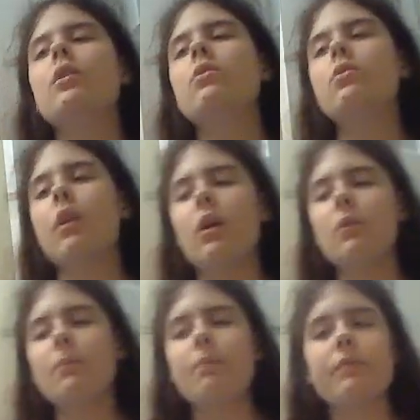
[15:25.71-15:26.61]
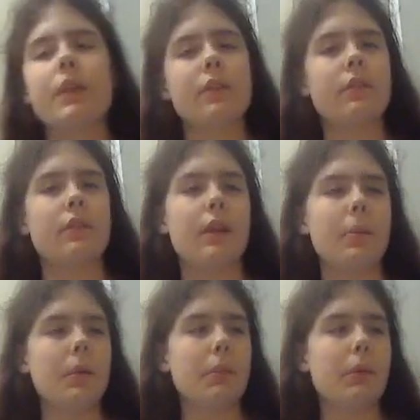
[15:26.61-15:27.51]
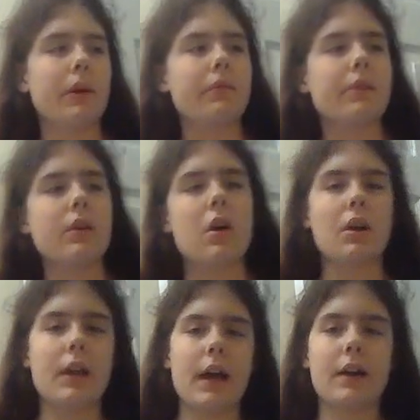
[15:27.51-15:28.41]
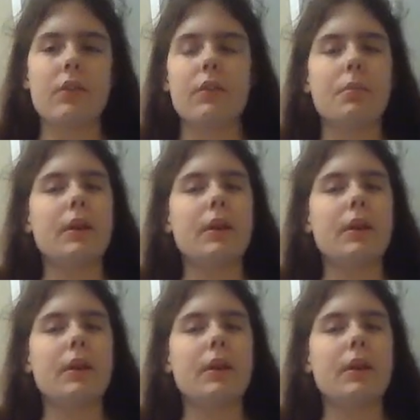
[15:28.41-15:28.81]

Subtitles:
So, tip number 1 for contacts,